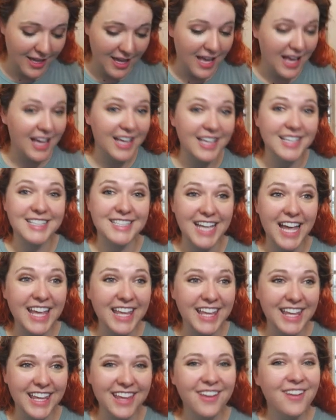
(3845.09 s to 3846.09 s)

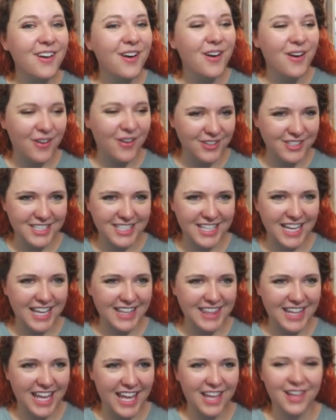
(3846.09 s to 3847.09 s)
zehi
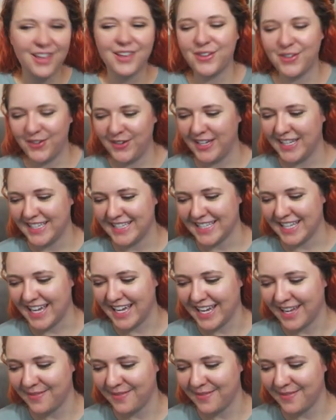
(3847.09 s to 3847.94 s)
oshiete kudasai.